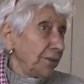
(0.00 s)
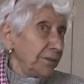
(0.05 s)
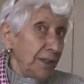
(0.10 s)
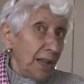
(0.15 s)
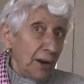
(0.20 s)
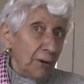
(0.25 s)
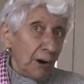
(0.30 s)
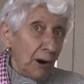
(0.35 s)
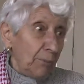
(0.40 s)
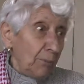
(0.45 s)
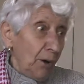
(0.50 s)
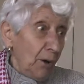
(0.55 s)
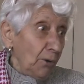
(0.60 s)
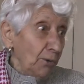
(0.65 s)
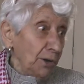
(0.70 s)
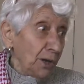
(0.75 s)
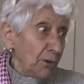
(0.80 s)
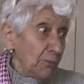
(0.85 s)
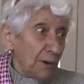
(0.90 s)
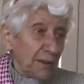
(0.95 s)
They're
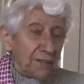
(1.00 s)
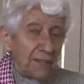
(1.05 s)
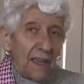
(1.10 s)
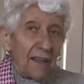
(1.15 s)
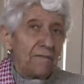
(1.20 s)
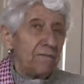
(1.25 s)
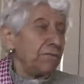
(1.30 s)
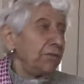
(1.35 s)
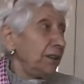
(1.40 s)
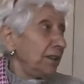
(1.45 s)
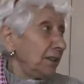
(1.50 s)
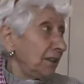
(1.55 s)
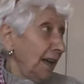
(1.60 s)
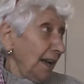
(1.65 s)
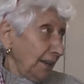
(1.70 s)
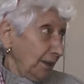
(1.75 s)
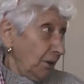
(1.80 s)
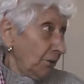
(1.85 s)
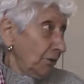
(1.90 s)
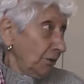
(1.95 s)
upholding what they feel
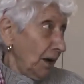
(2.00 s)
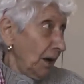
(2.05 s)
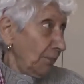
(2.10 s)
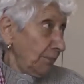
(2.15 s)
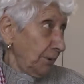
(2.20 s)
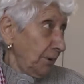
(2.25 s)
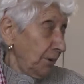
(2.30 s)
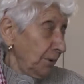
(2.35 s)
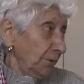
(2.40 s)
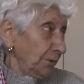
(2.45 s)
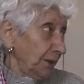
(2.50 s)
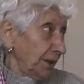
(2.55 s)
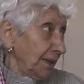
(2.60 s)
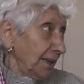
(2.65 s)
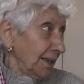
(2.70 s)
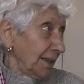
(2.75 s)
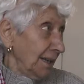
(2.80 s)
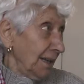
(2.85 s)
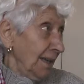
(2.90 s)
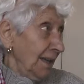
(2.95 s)
like
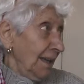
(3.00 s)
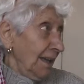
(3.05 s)
upholding,